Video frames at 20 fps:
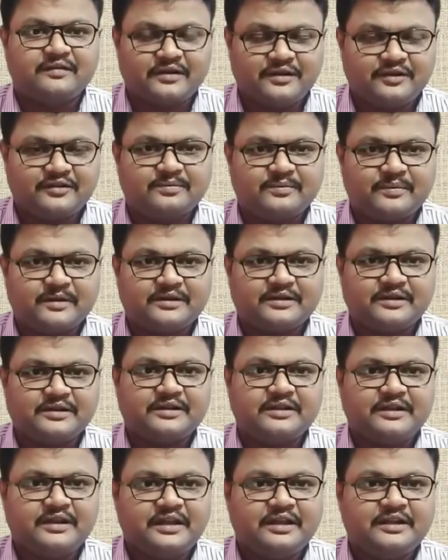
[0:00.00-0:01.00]
respect
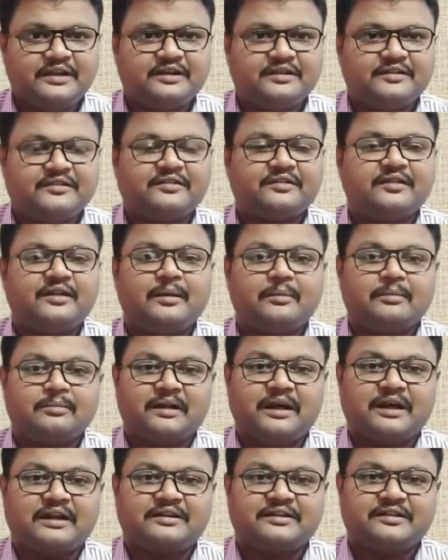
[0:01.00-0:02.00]
in its
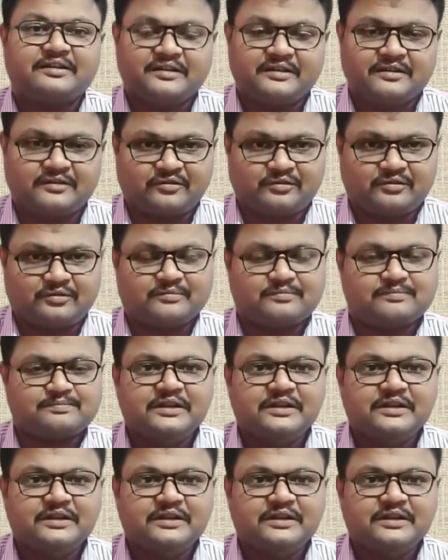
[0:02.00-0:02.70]
planet Earth.